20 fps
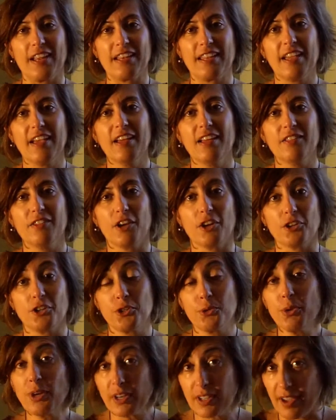and get a
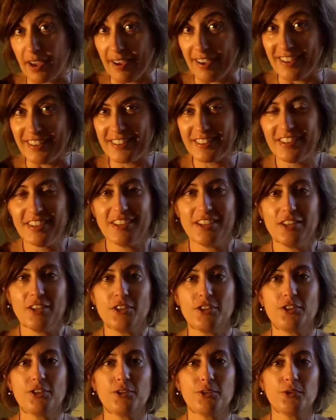shortcut
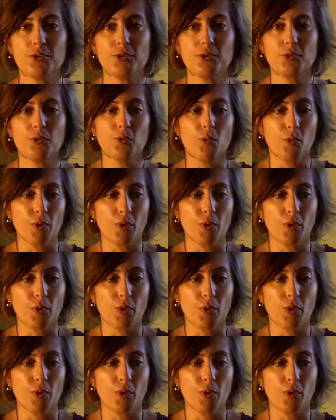to